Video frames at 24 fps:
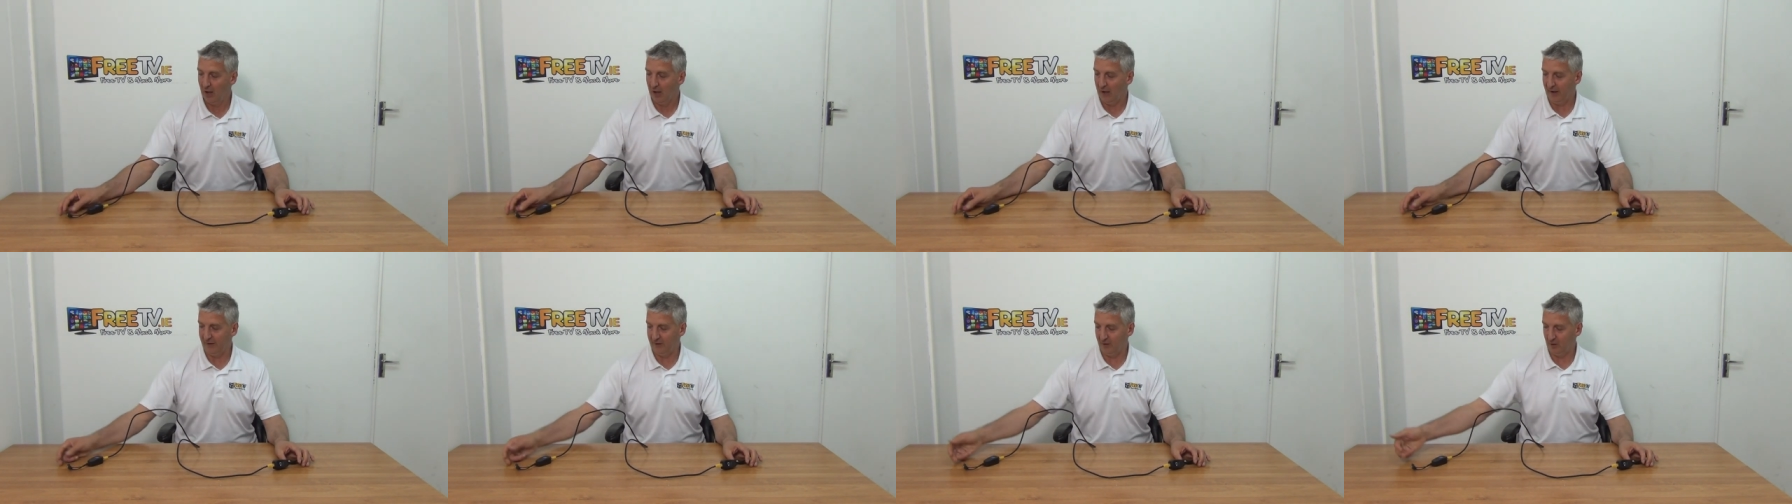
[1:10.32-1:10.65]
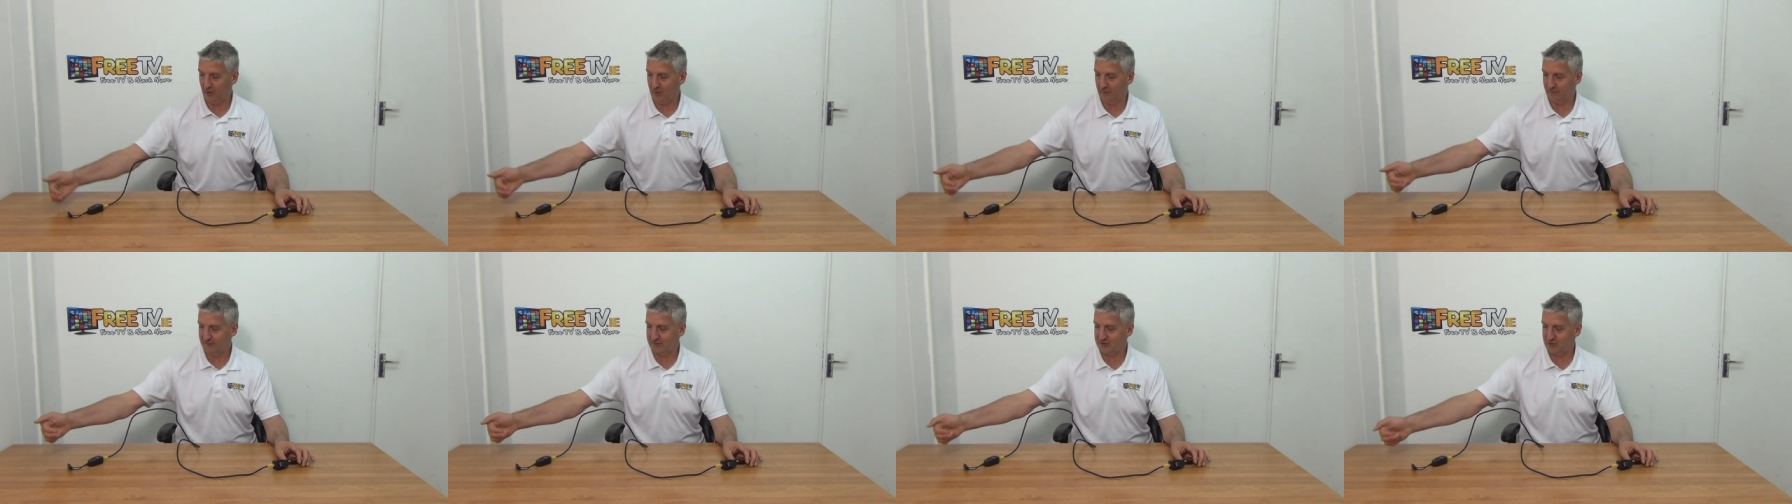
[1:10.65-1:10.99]
and
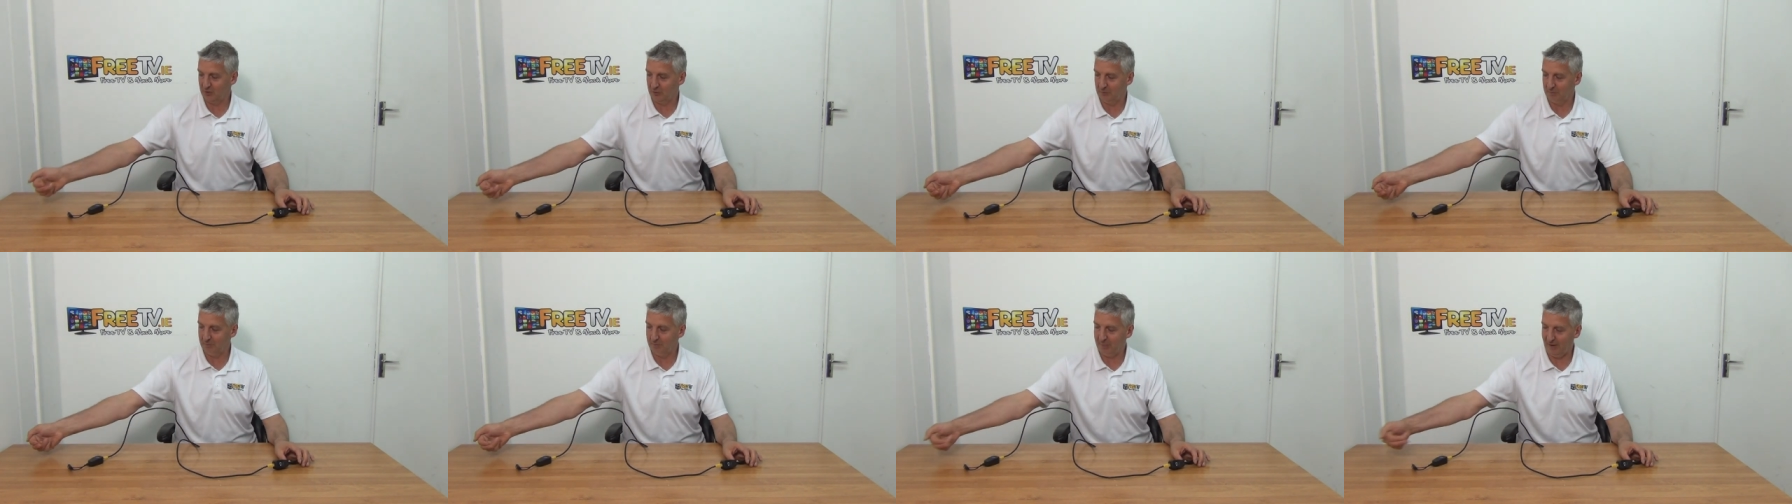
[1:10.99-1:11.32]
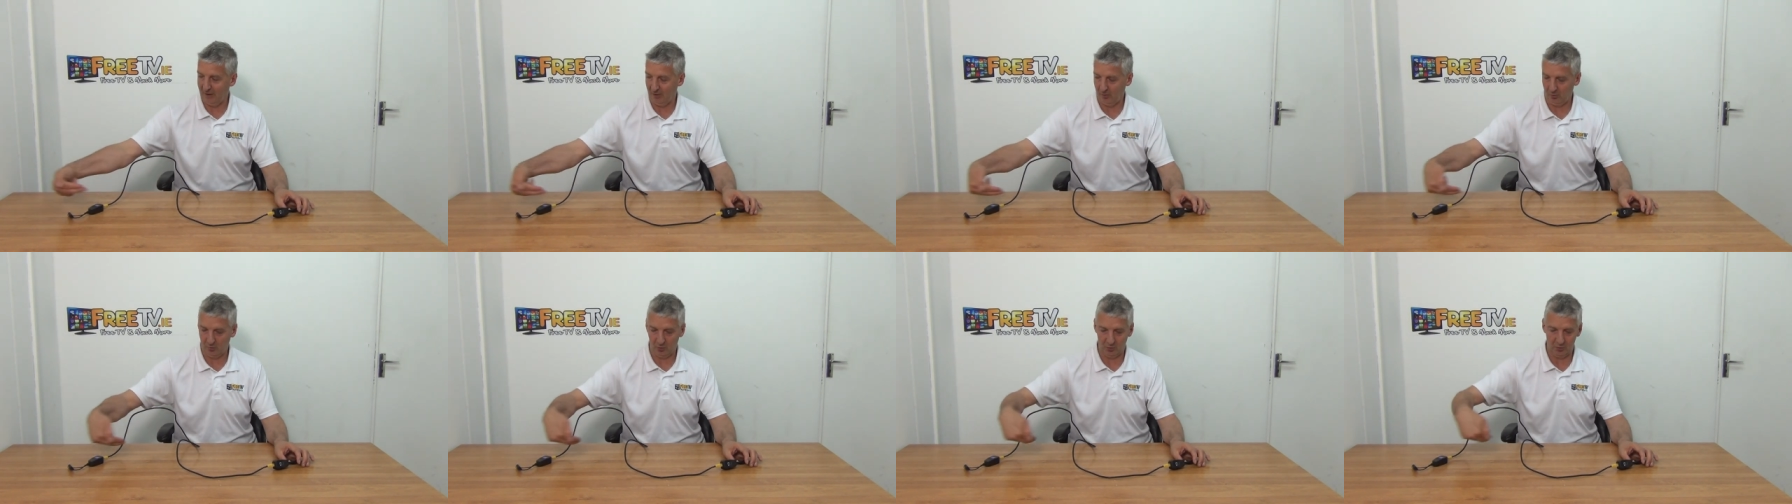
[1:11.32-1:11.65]
all of a sudden the
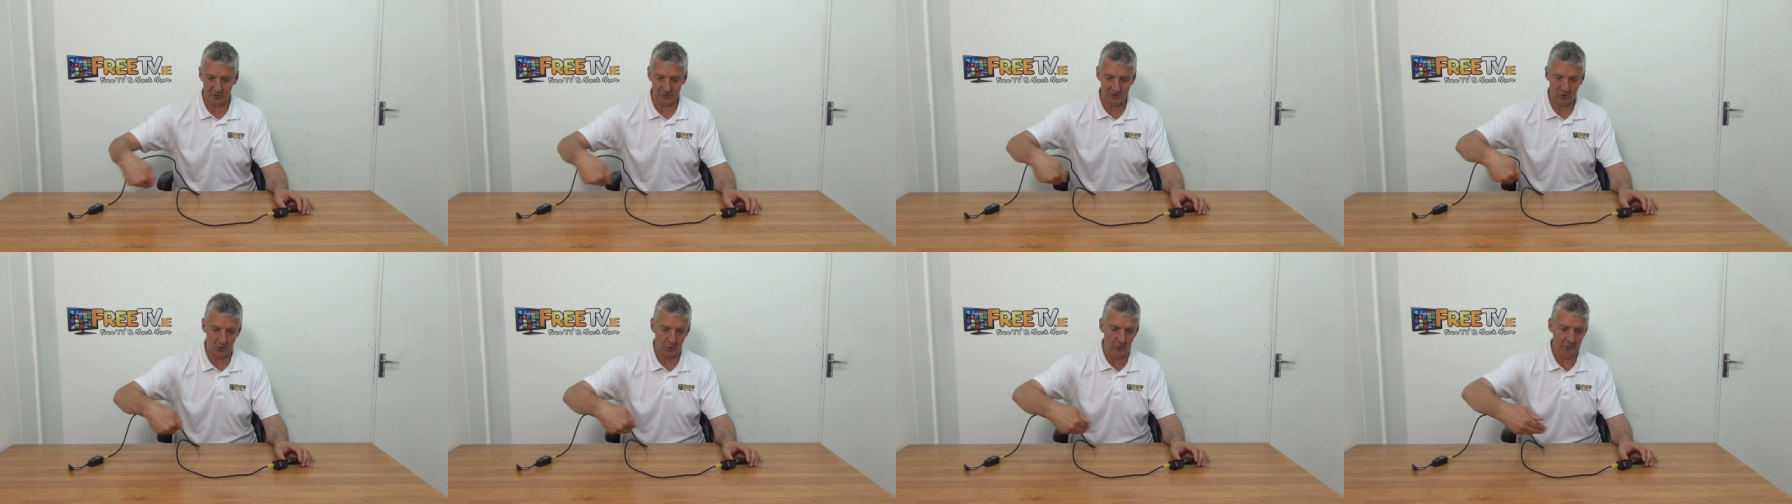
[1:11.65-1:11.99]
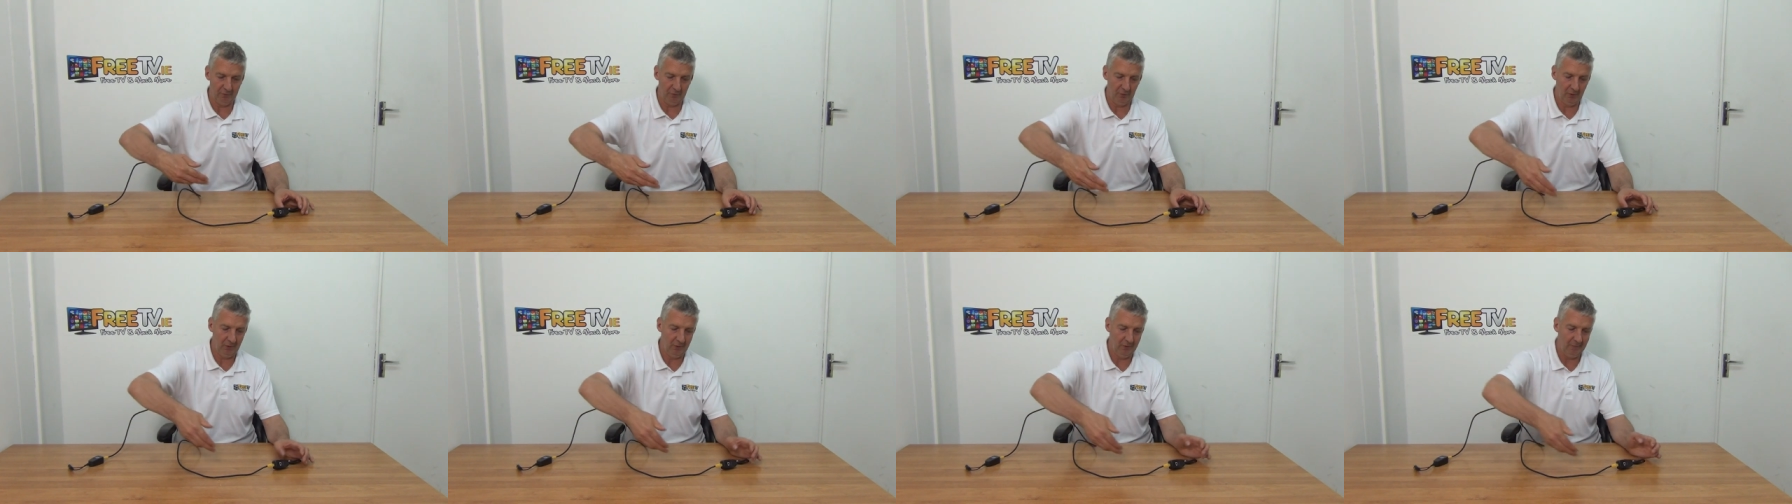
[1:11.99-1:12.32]
power goes
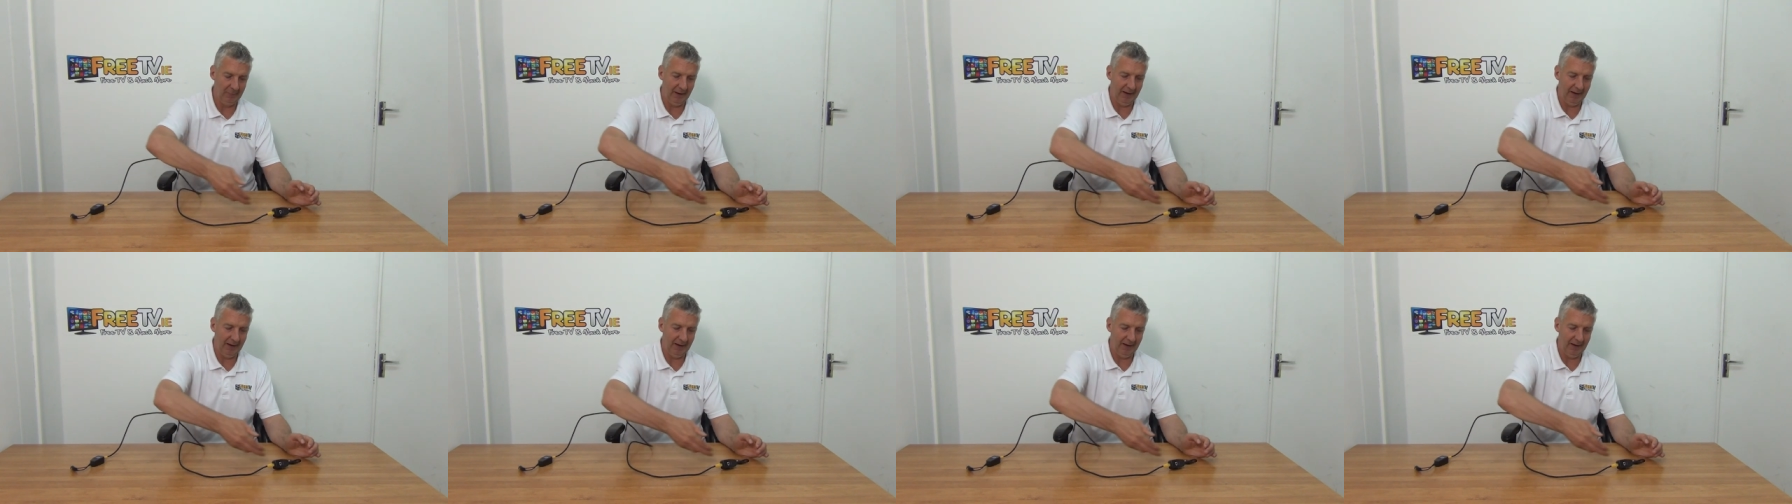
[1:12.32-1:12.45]
over,